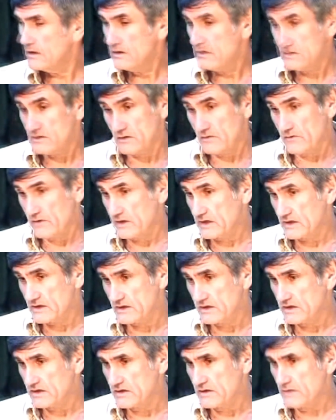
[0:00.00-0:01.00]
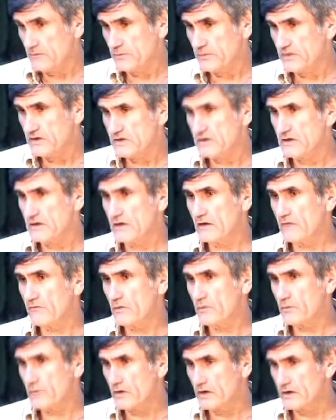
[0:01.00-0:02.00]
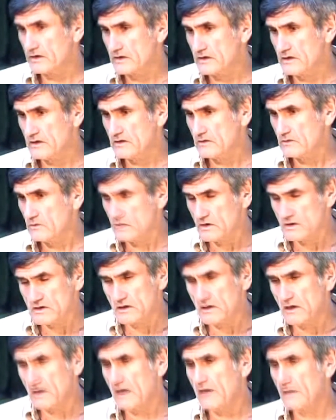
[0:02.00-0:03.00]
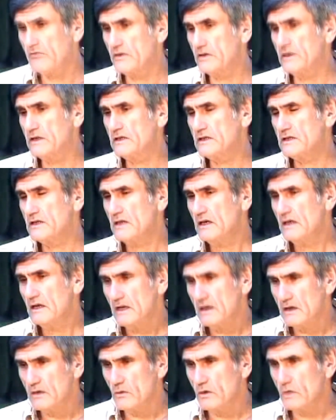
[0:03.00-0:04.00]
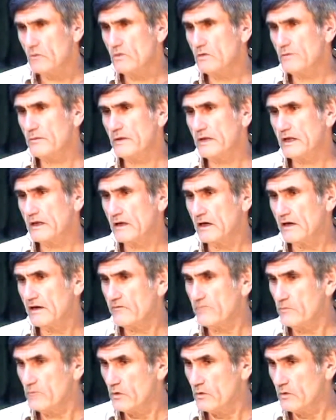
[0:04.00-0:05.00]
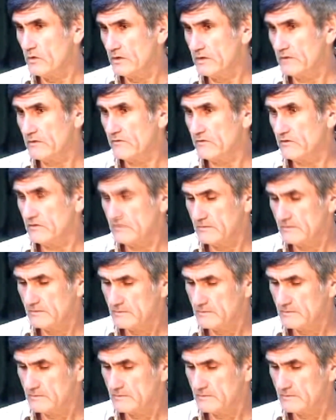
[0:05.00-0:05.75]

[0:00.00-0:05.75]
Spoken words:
So that's the simplicity of the process. What's alive in us and what would make life more wonderful.